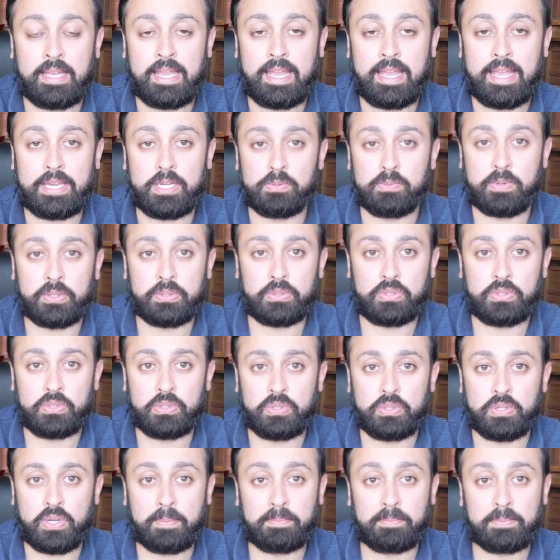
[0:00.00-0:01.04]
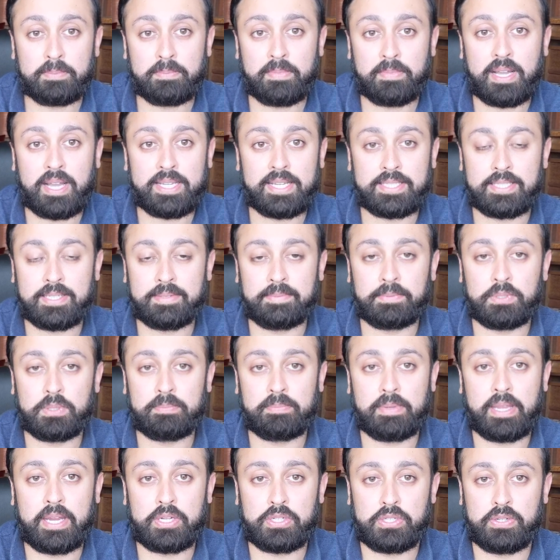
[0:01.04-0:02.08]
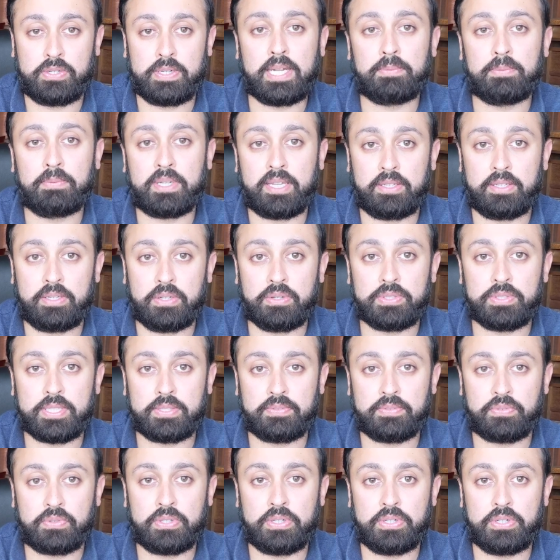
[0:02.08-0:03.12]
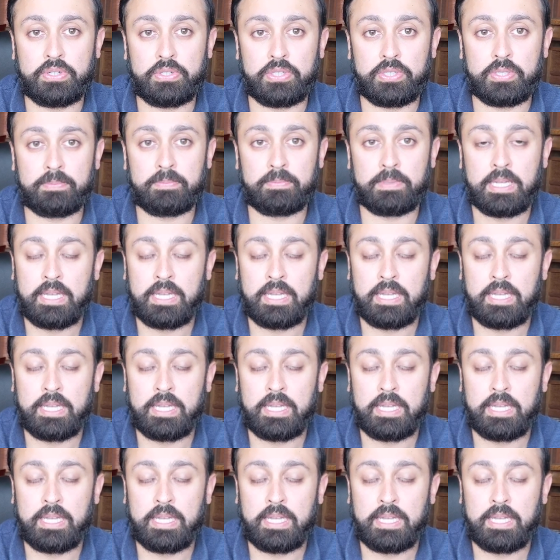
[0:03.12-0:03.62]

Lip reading: you want to optimize them to make sure that we can use it for YouTube.